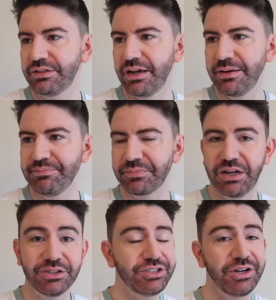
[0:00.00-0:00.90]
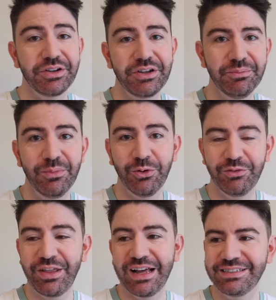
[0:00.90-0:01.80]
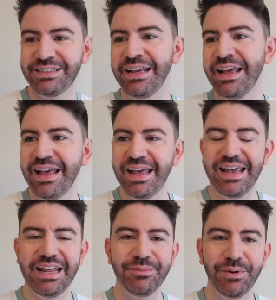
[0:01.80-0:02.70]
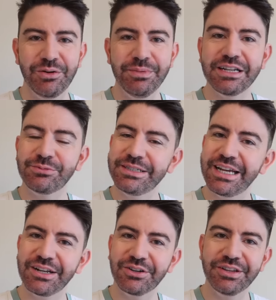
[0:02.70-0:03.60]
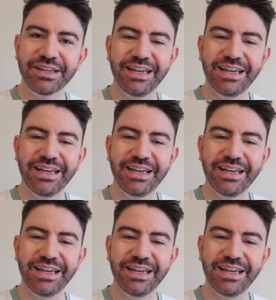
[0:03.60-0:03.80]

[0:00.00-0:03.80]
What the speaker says: I'll show you more of that in a moment as we take a look at the